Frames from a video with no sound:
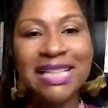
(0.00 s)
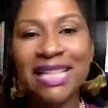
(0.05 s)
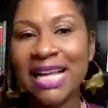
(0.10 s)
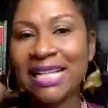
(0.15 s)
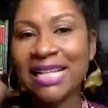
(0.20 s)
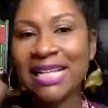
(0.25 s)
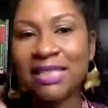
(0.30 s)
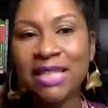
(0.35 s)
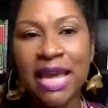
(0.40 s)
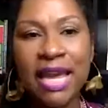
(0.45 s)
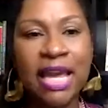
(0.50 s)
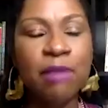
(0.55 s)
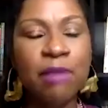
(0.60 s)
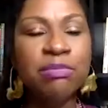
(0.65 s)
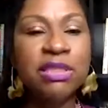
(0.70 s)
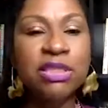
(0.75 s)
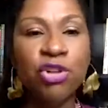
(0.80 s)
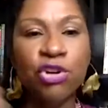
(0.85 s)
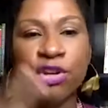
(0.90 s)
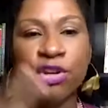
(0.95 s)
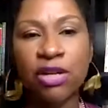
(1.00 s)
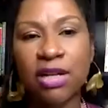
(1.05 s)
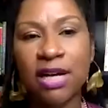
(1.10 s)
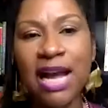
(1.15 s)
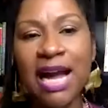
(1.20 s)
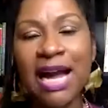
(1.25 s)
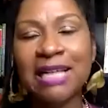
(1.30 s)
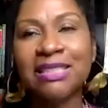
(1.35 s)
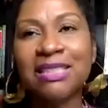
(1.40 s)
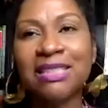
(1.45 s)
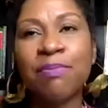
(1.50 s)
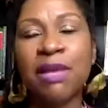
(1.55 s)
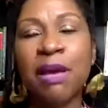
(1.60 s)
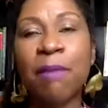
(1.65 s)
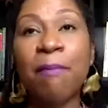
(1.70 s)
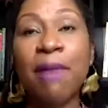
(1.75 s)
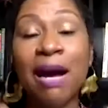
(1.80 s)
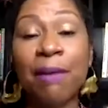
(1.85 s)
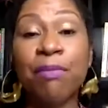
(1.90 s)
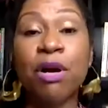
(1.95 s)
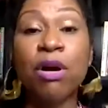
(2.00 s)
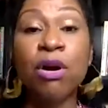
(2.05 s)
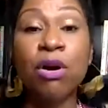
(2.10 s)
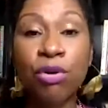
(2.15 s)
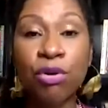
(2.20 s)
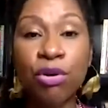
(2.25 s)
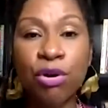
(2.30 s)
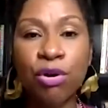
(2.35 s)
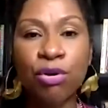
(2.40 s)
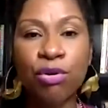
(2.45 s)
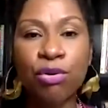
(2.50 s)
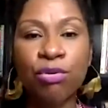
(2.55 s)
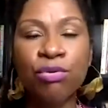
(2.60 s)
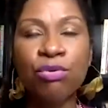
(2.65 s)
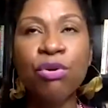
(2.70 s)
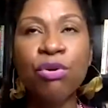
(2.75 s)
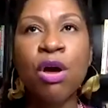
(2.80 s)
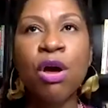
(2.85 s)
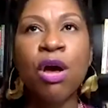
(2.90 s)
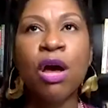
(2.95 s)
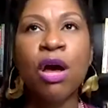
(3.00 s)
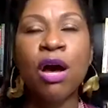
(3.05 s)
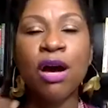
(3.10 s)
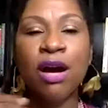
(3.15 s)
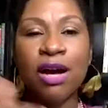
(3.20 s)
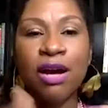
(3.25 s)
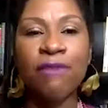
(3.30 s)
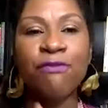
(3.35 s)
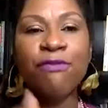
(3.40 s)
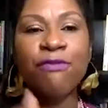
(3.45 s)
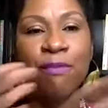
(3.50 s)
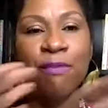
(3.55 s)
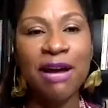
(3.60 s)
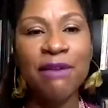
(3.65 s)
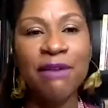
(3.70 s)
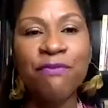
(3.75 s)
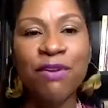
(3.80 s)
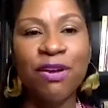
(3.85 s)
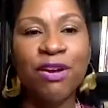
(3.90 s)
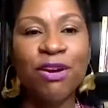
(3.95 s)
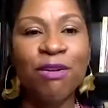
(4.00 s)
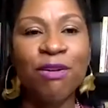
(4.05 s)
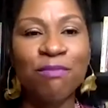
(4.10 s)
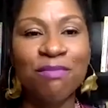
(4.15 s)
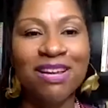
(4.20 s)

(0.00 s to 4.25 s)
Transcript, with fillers: that same circular concept and Mama Coco uh, from my film